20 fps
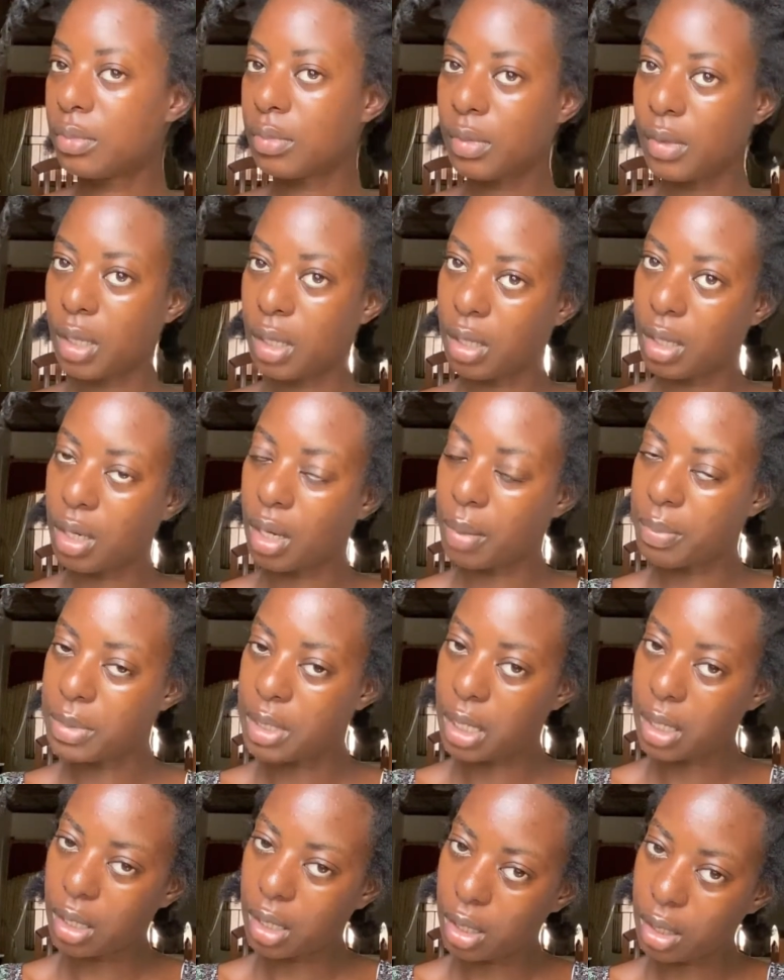And then I'm
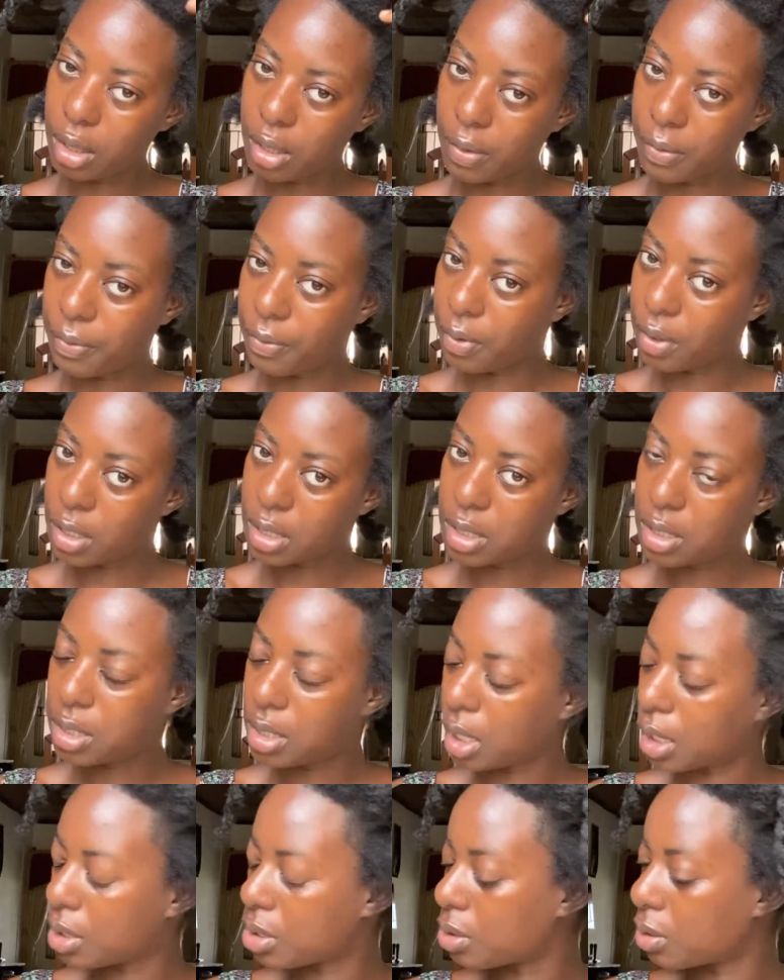taking the first
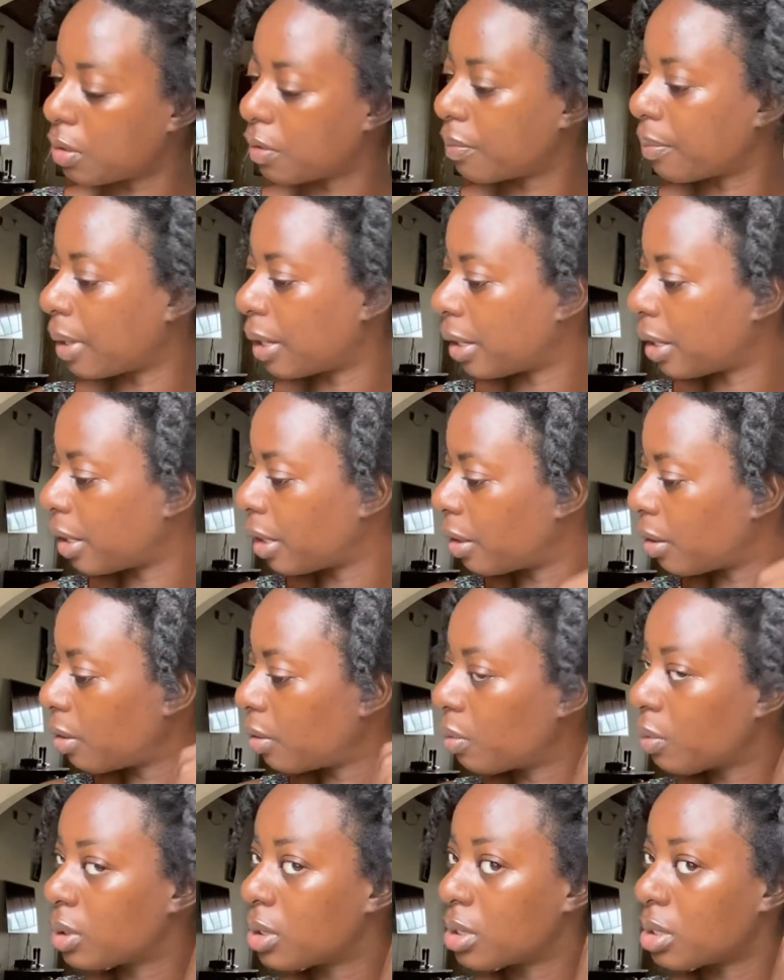section of my hair,
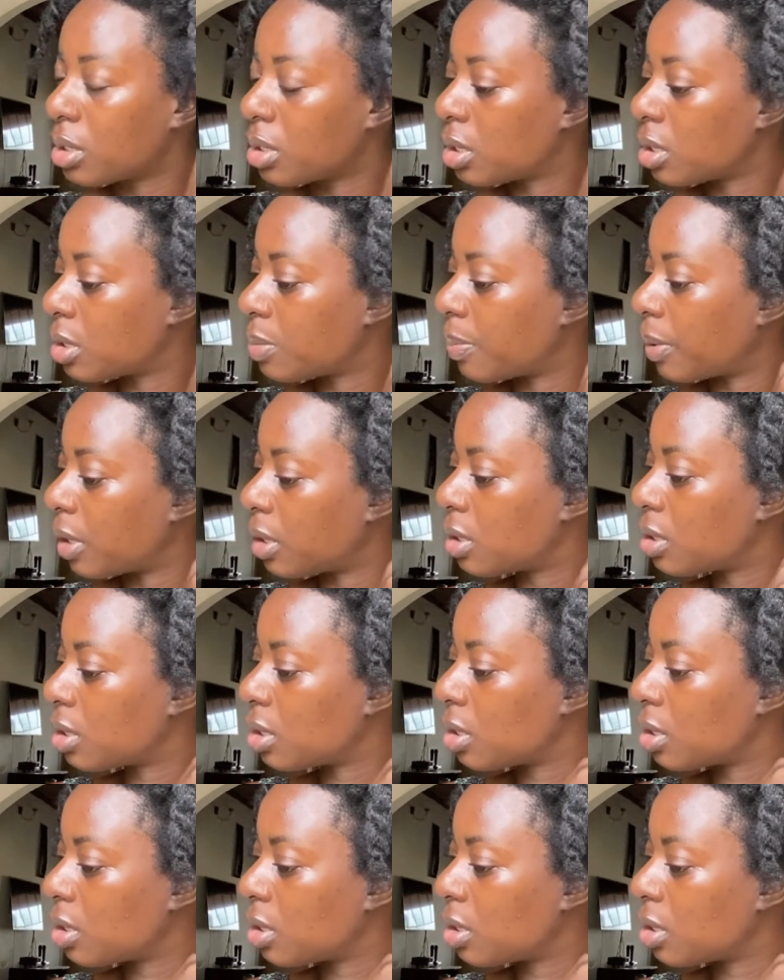which is this part.